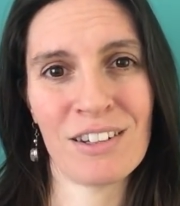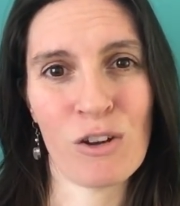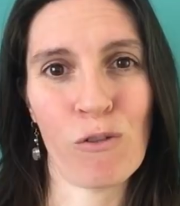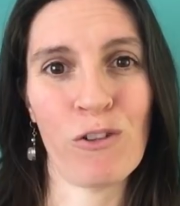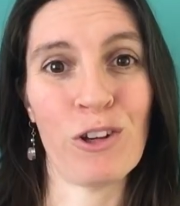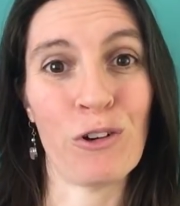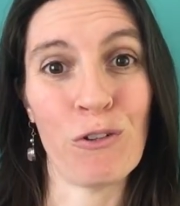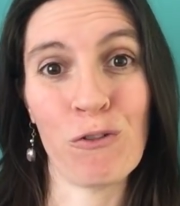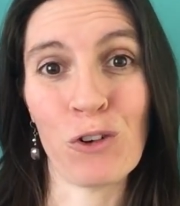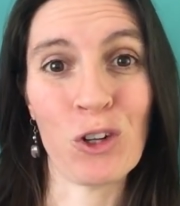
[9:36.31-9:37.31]
to feel
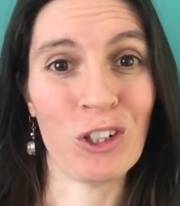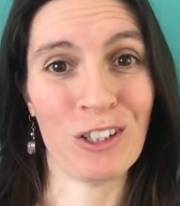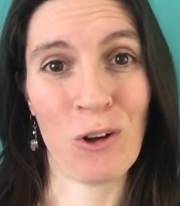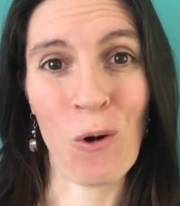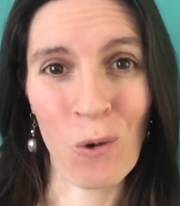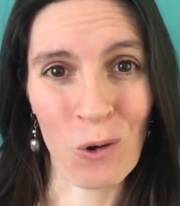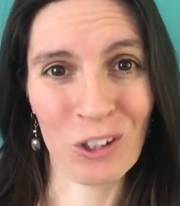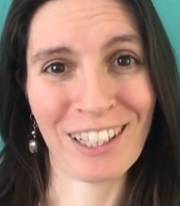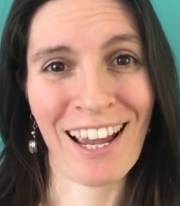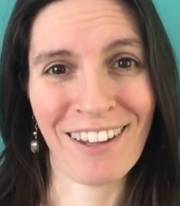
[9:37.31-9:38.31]
full and
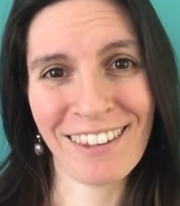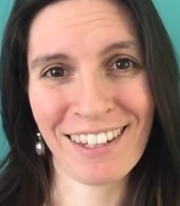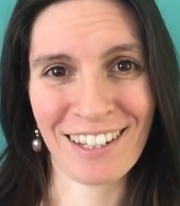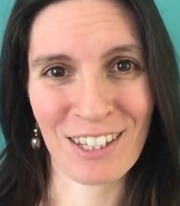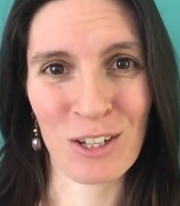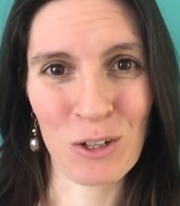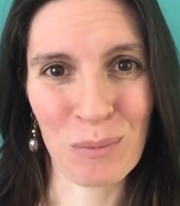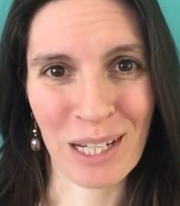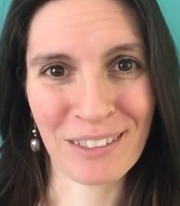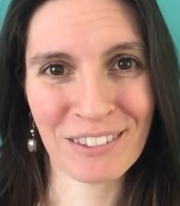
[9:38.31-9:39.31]
whole and healthy as a
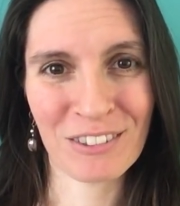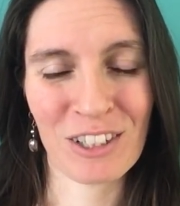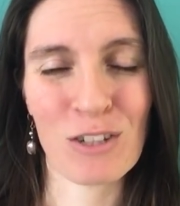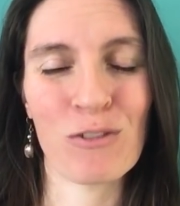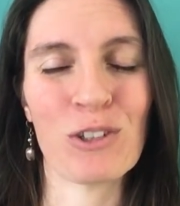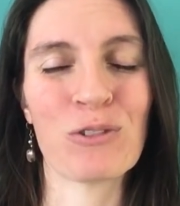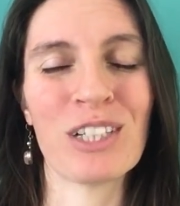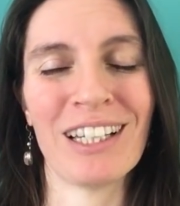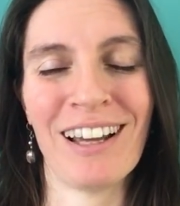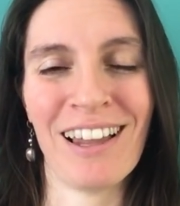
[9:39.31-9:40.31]
human, right? To feel
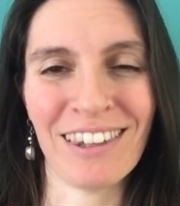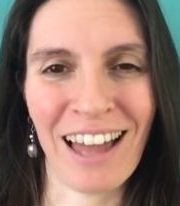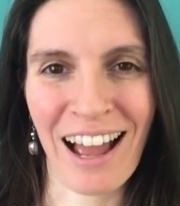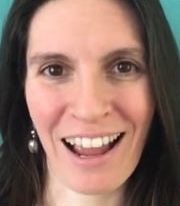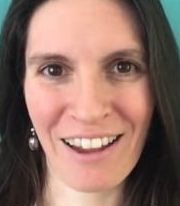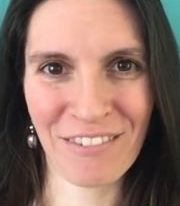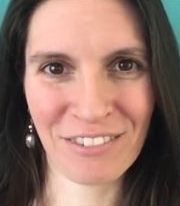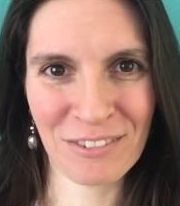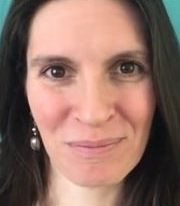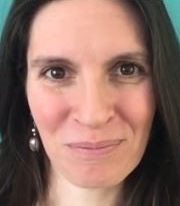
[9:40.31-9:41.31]
really alive.